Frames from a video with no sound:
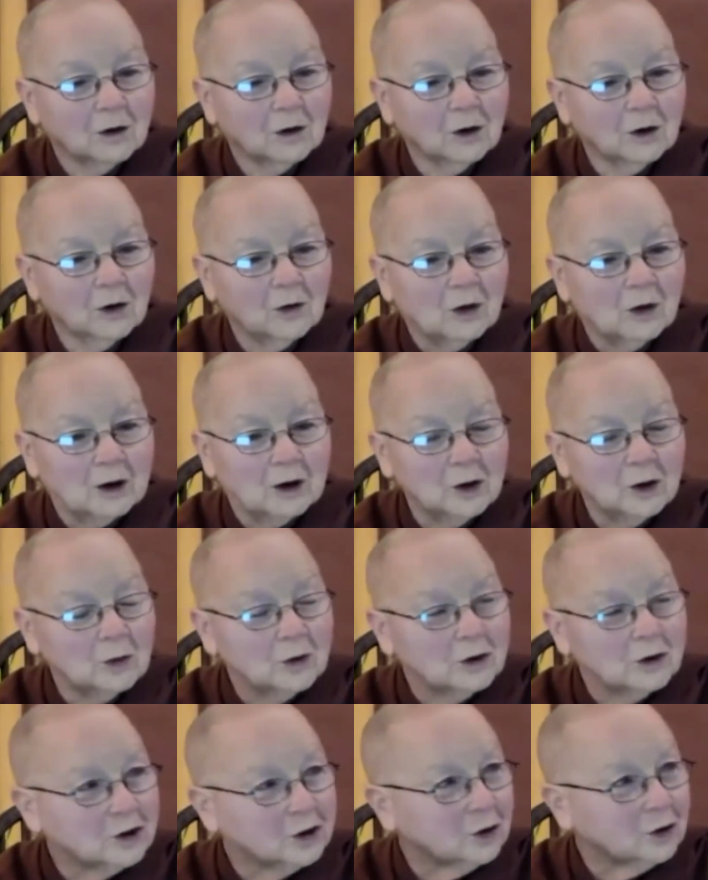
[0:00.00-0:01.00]

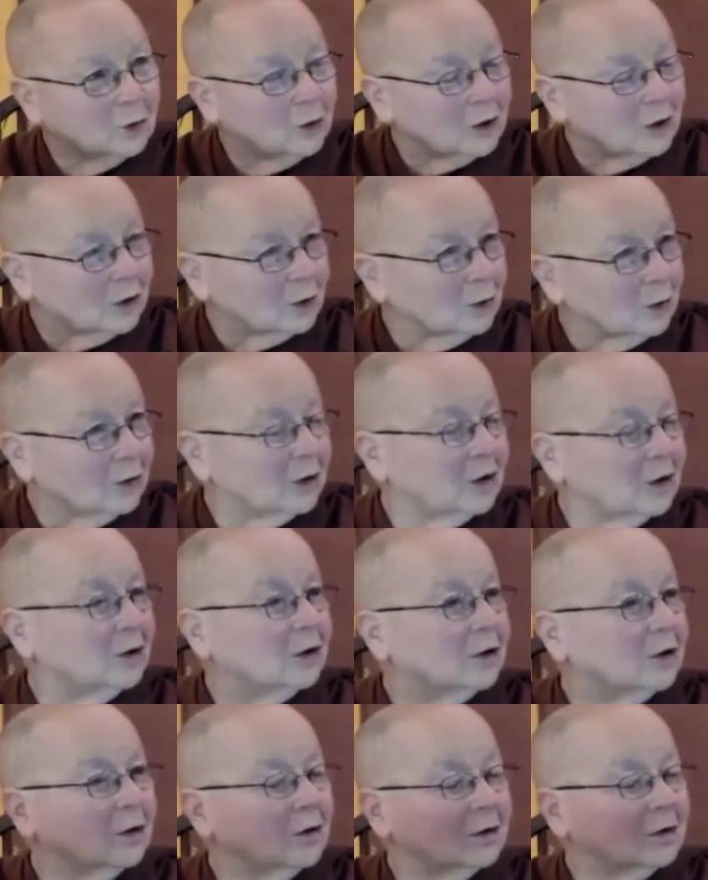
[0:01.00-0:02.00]
evaluation whether we're in
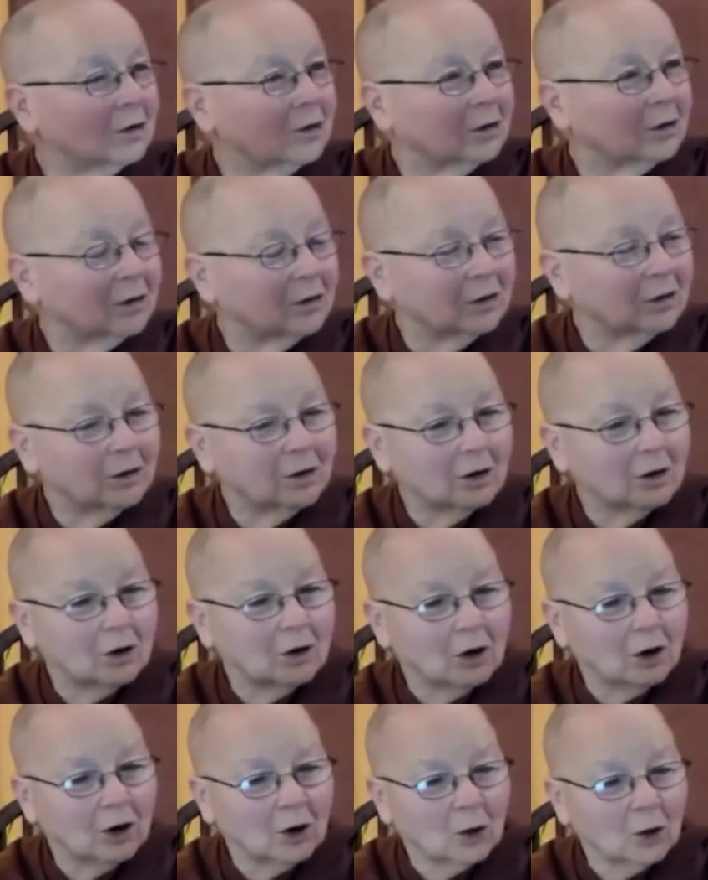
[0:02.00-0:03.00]
a
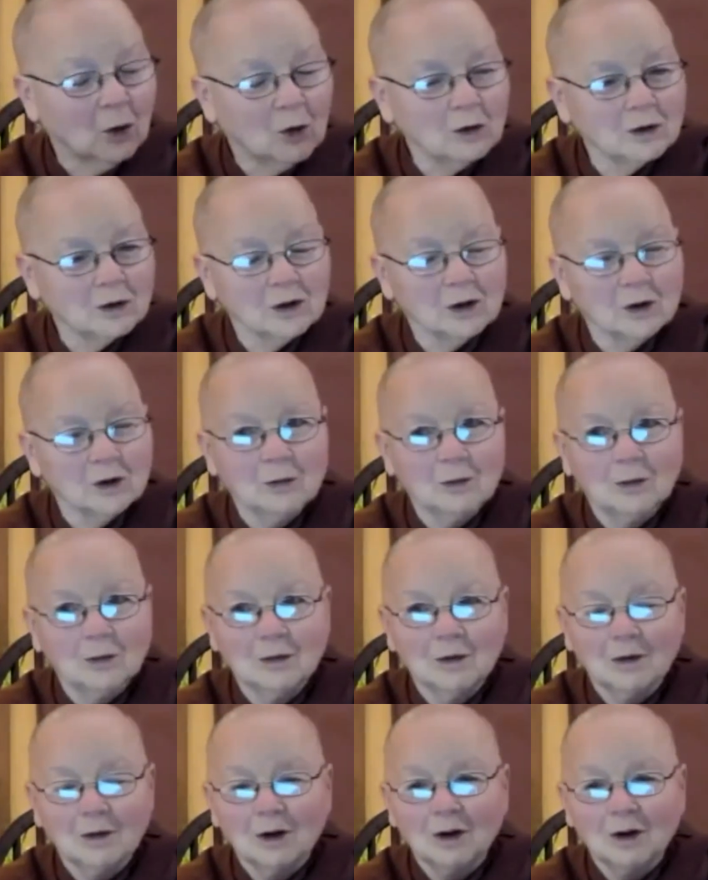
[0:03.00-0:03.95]
wholesome,